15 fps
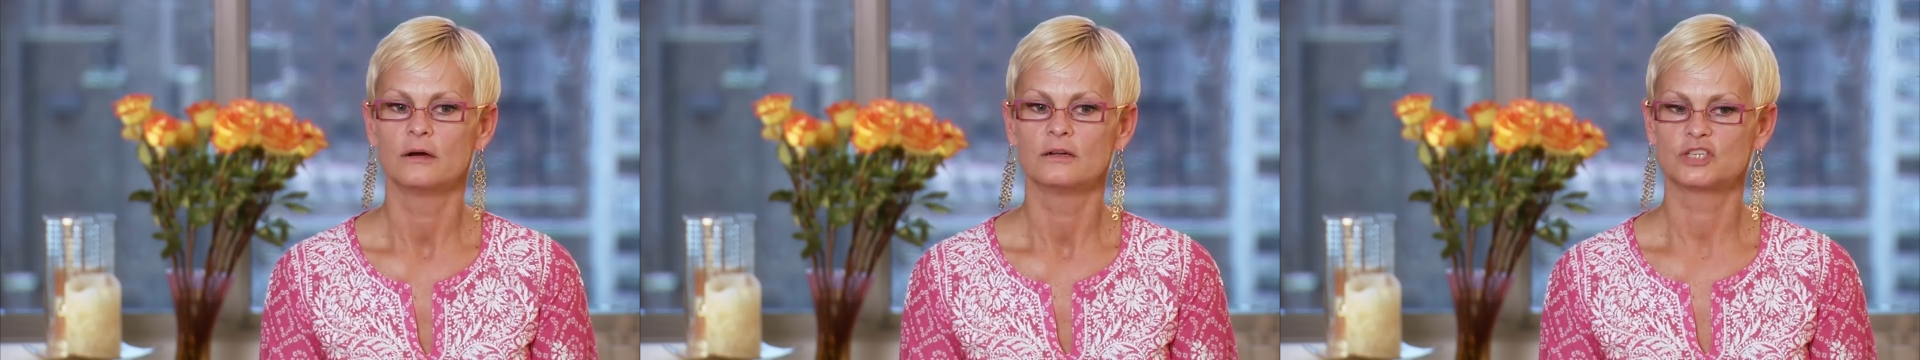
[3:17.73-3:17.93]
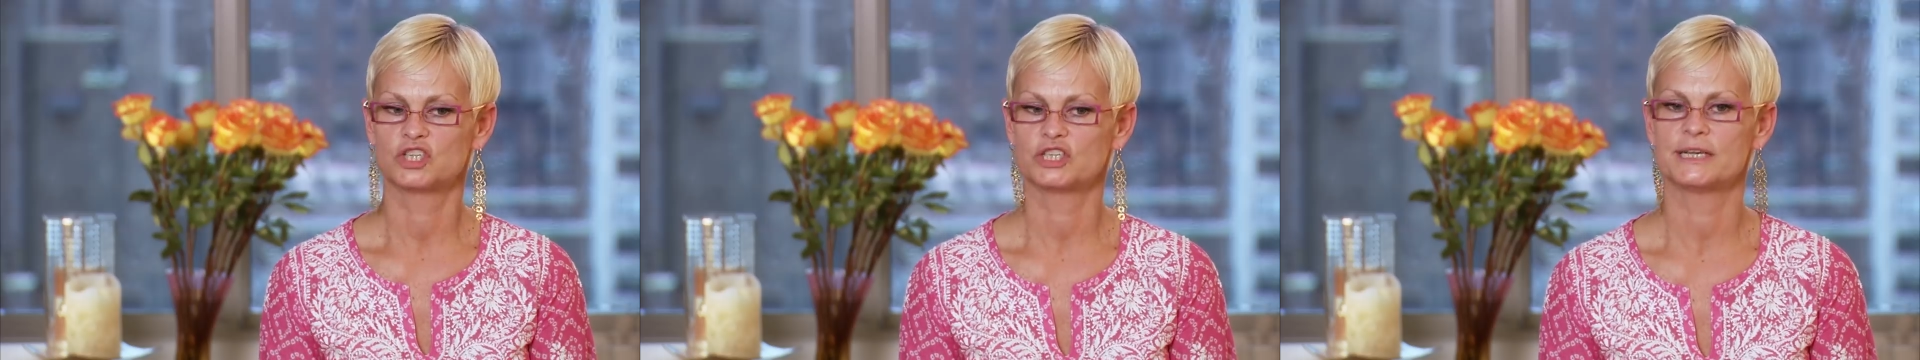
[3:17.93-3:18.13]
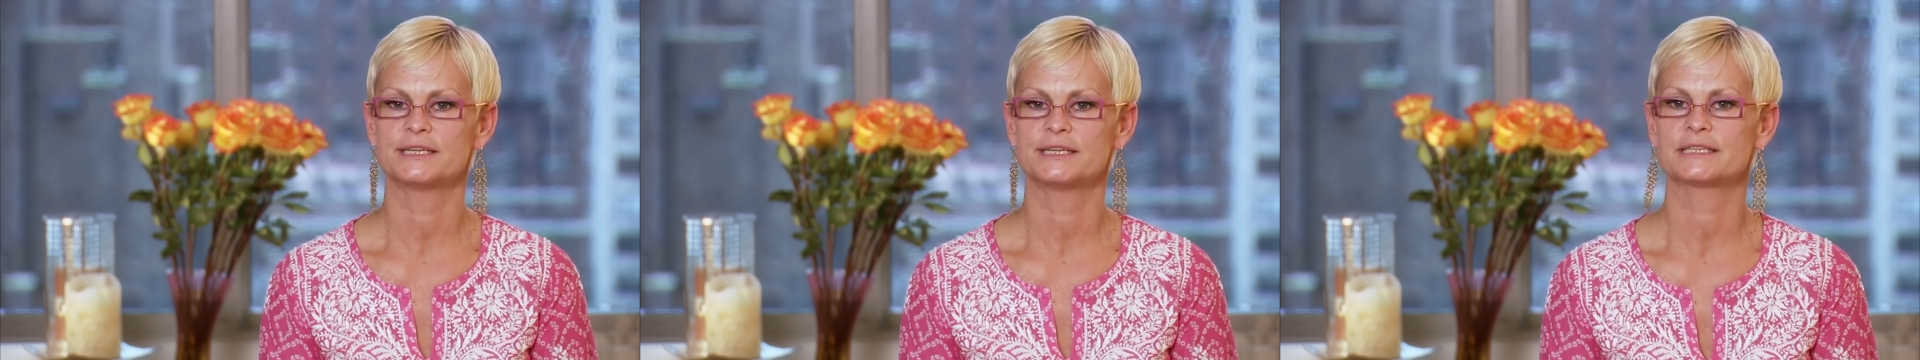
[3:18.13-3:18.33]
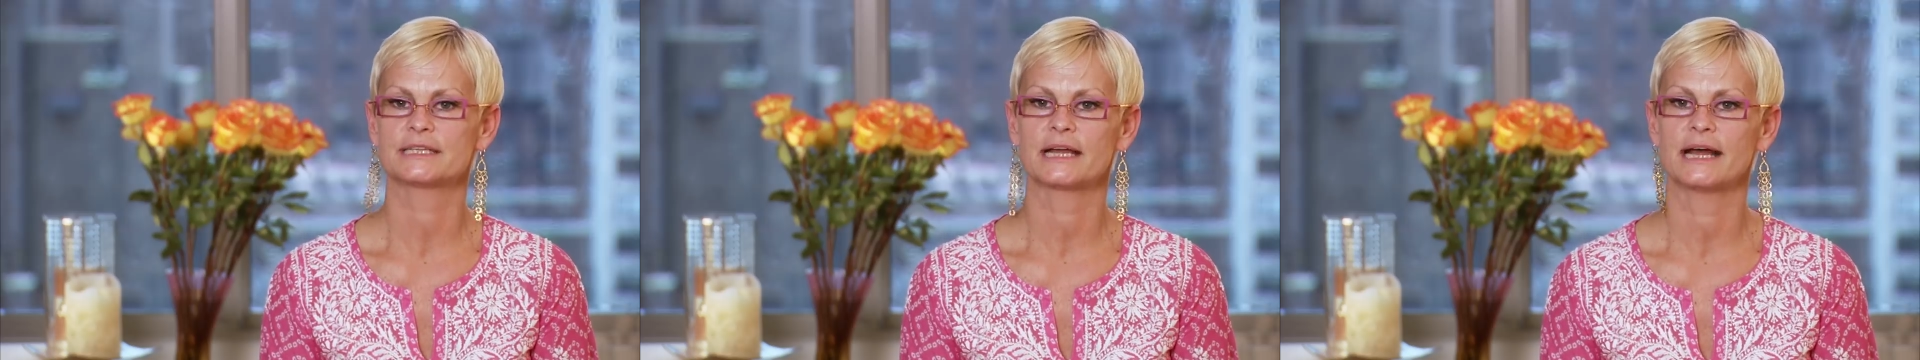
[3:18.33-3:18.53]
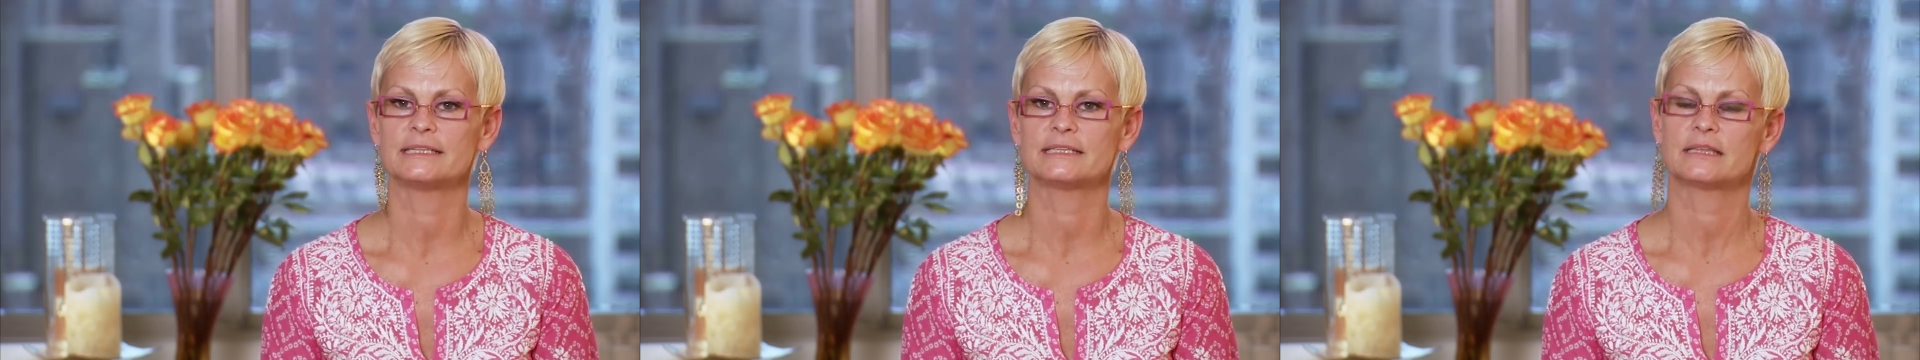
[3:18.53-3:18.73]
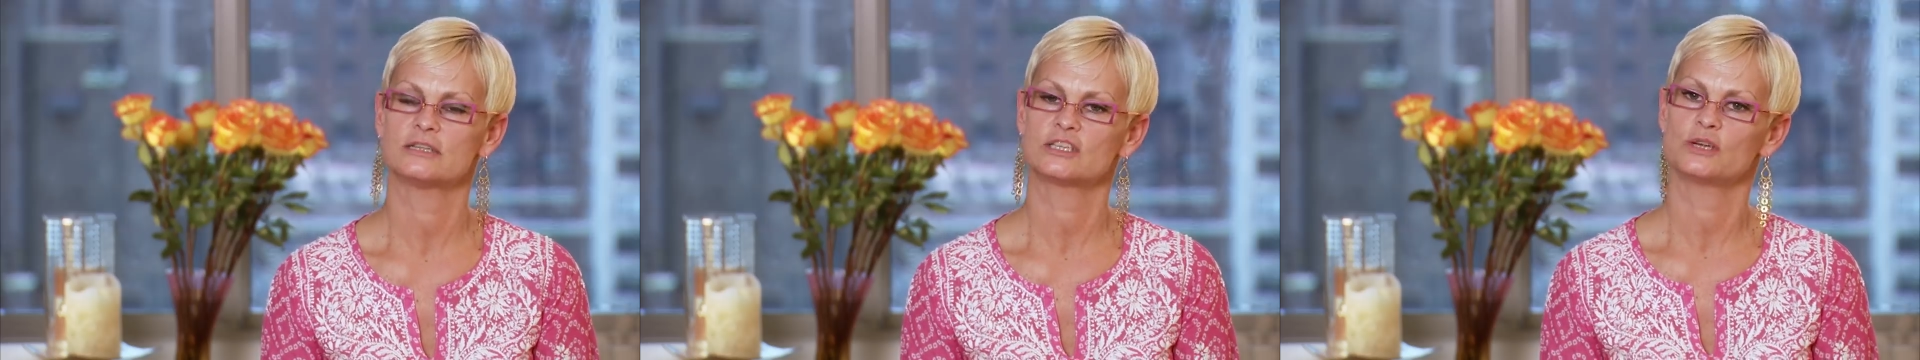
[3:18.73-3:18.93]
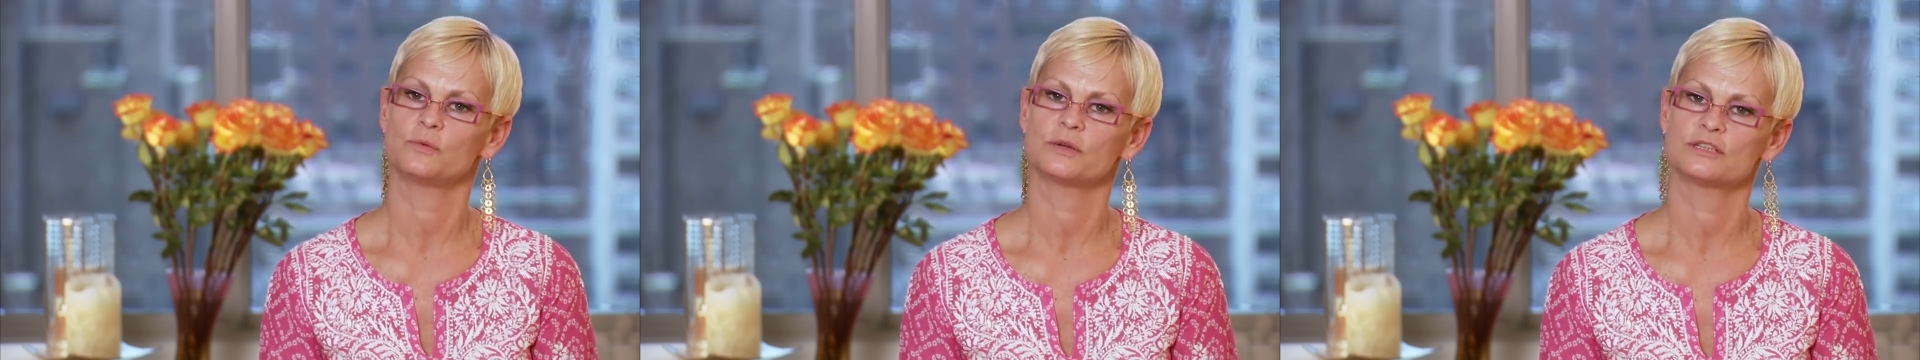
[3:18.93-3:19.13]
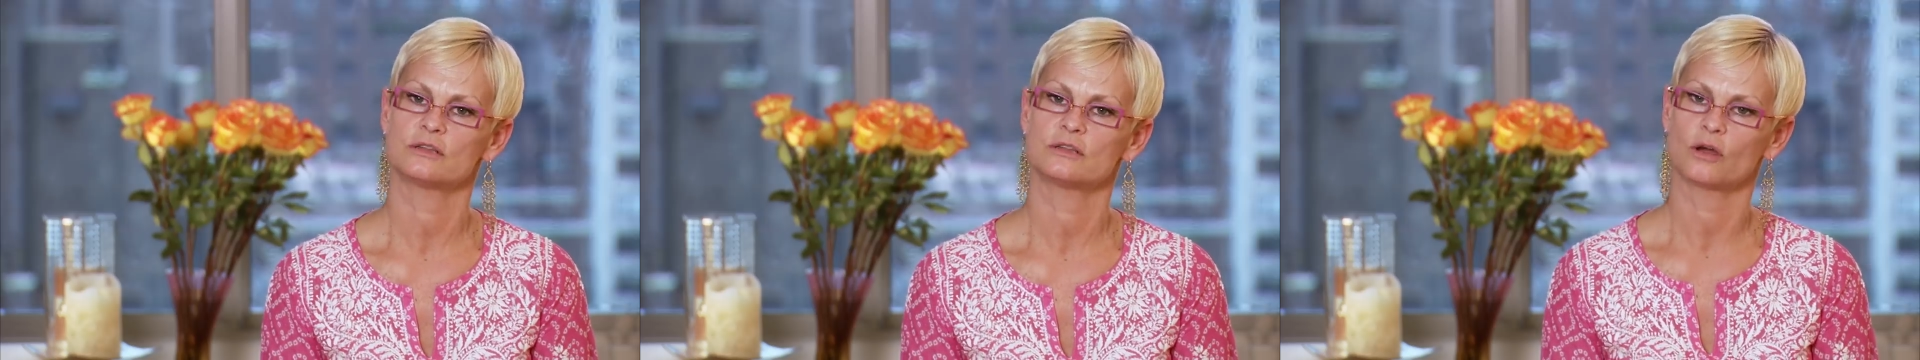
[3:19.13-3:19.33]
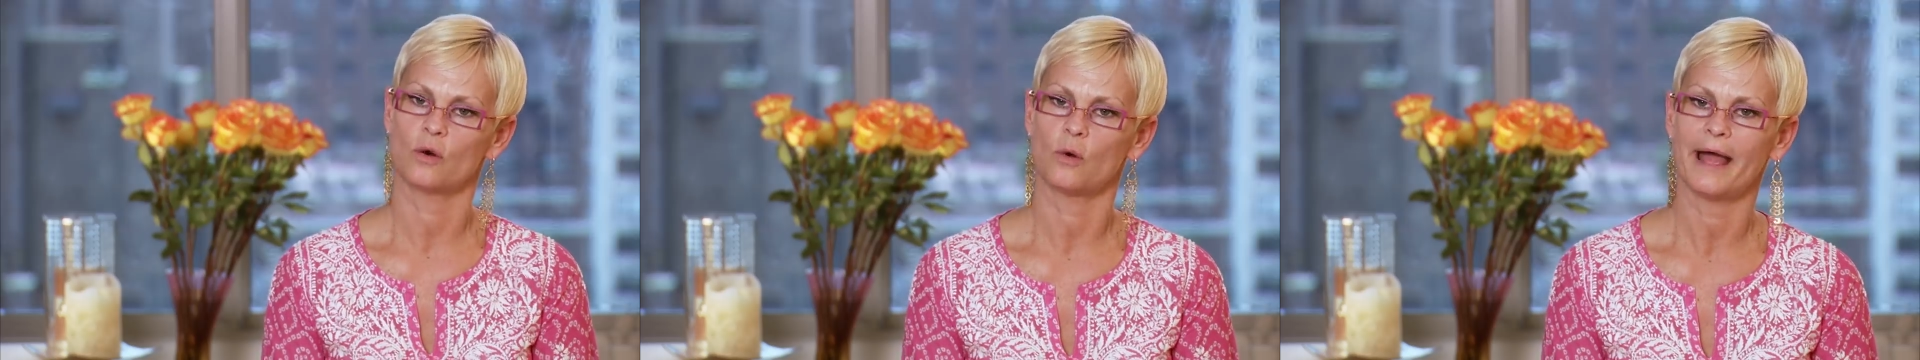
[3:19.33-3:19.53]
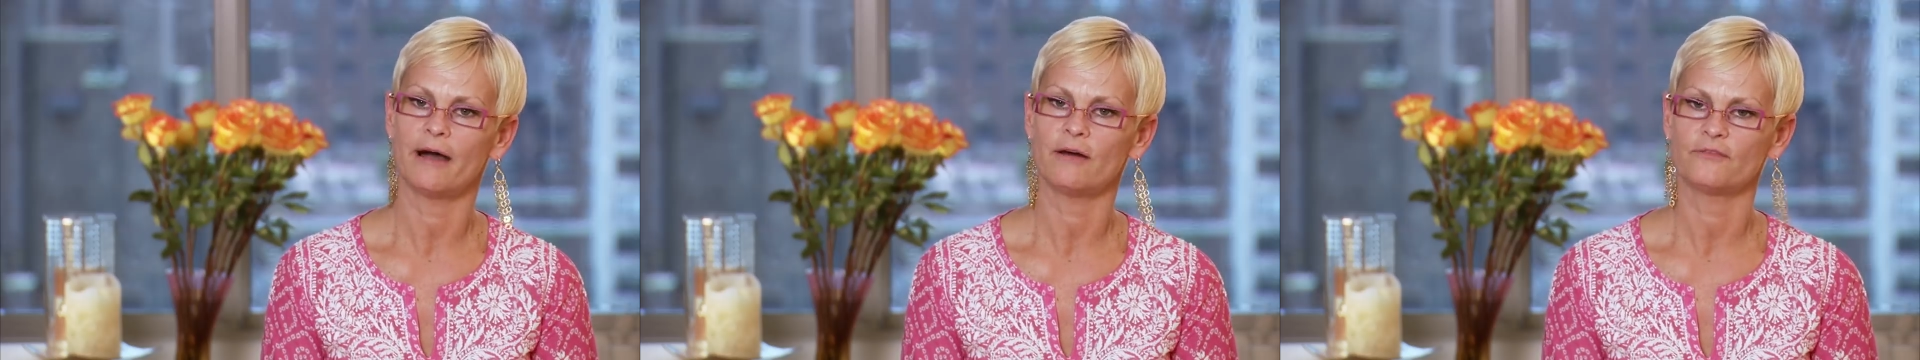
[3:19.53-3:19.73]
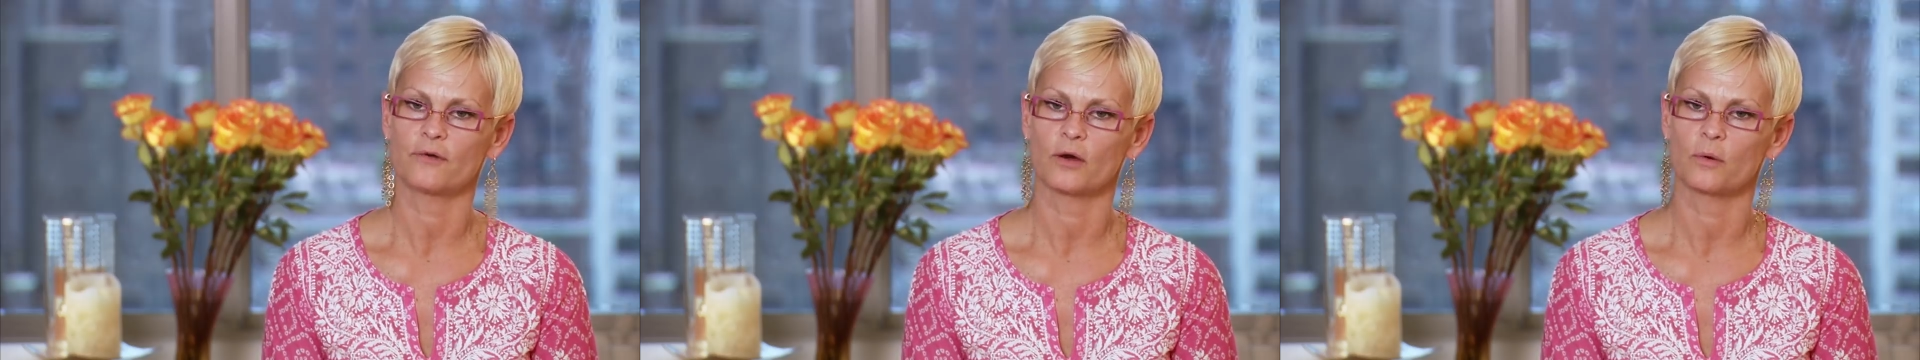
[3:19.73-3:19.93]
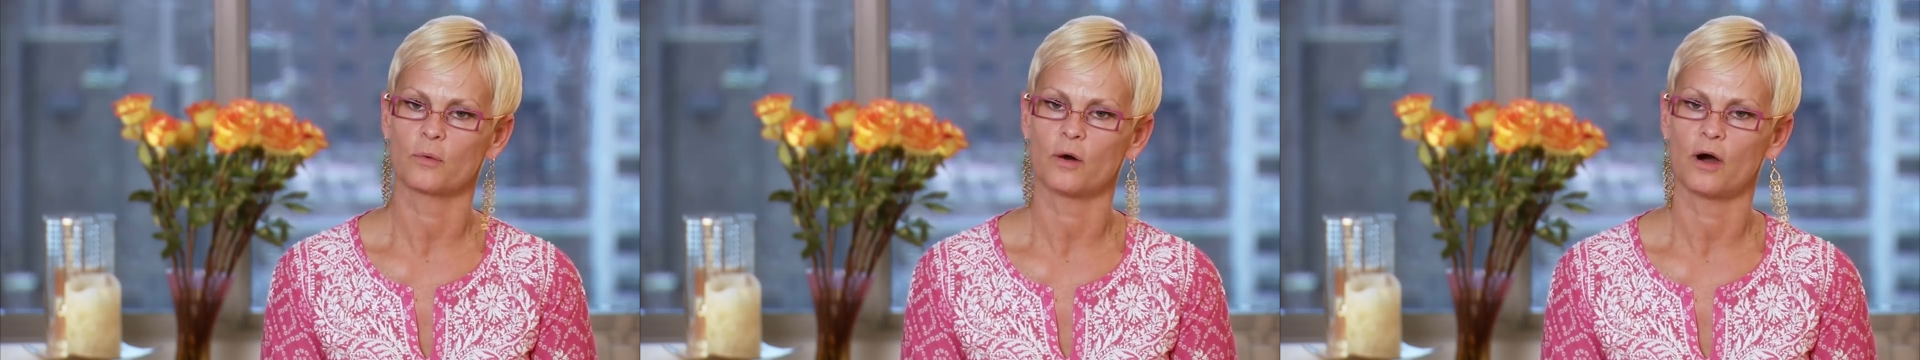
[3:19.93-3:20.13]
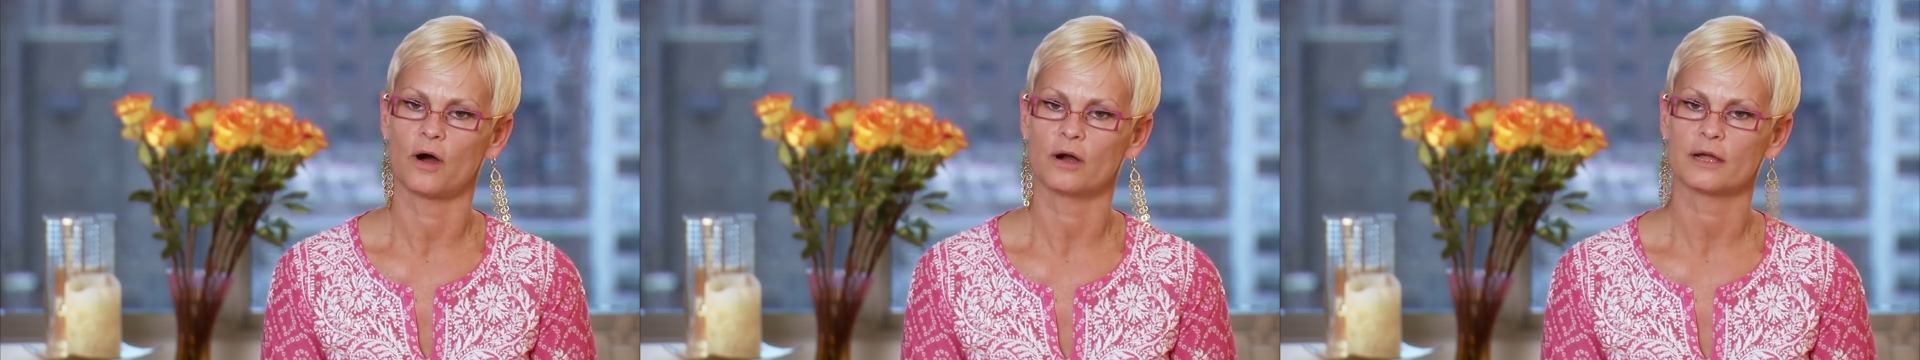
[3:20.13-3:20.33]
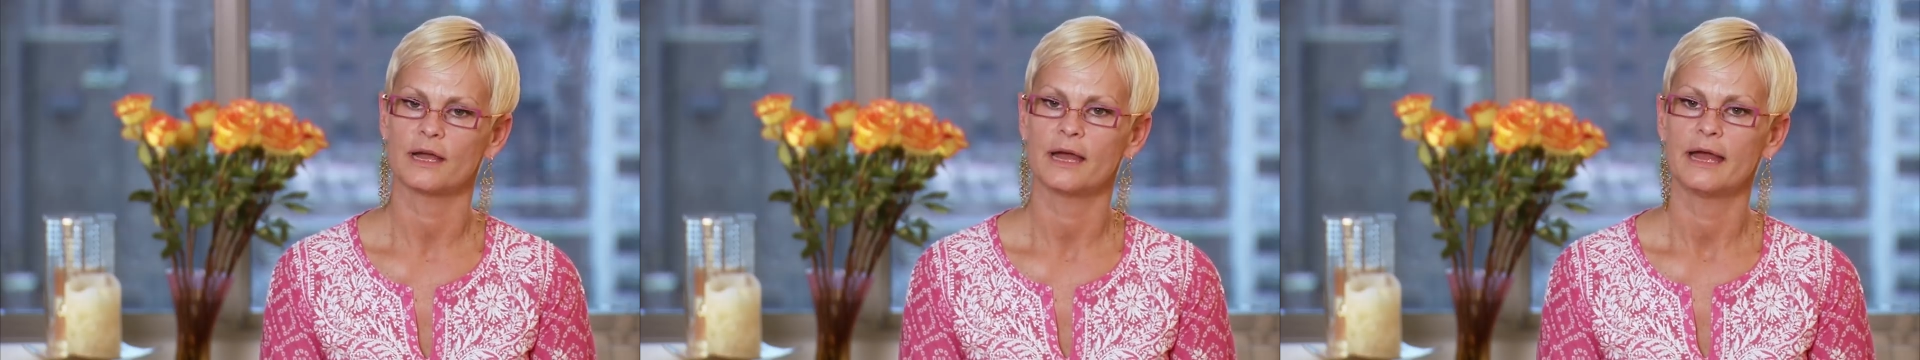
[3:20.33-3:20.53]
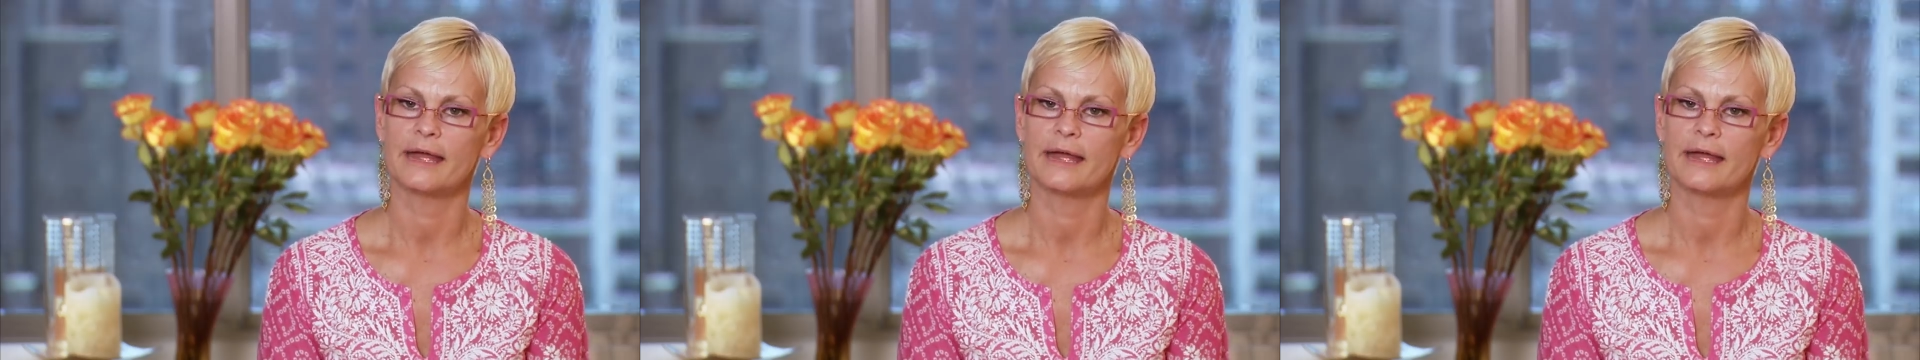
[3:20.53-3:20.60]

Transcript: she decides that she wants to go out for a walk